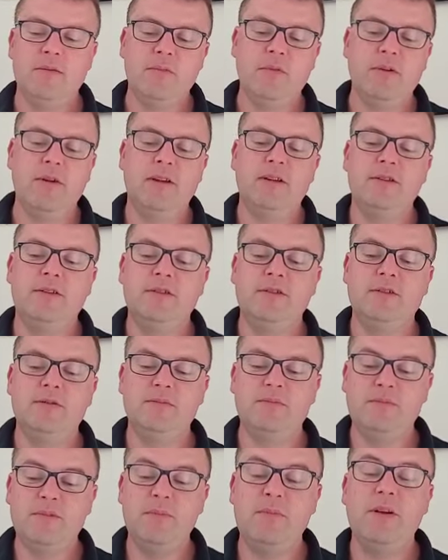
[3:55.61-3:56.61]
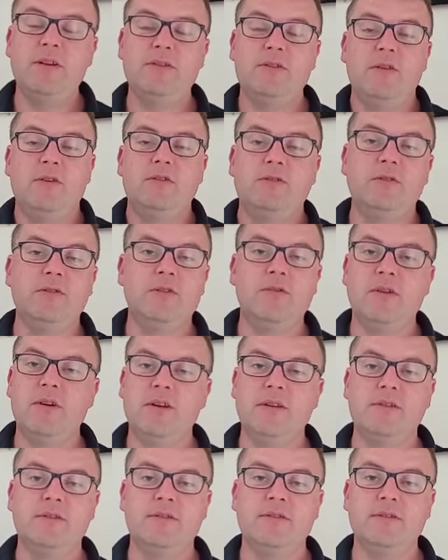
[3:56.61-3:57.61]
But like, she's the best horse in the
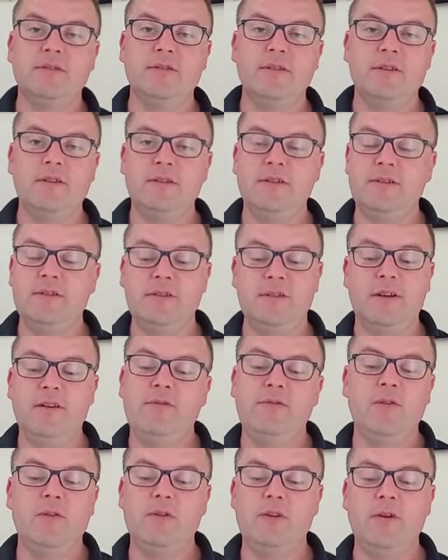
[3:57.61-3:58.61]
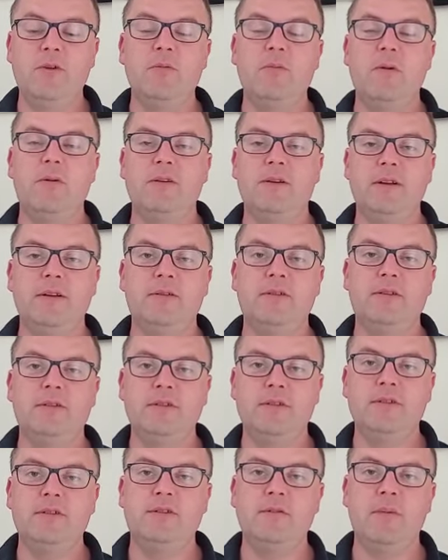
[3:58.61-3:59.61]
race. I've no doubt about that.
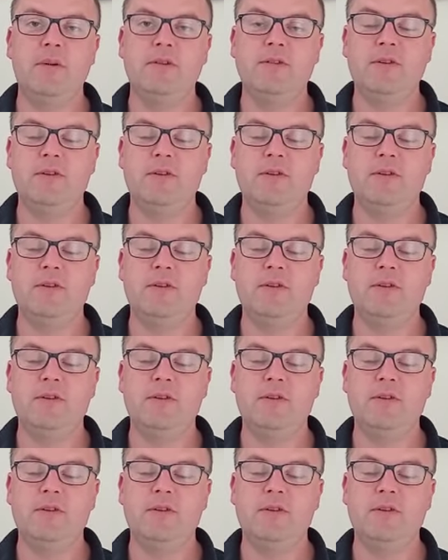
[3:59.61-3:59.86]
She's the best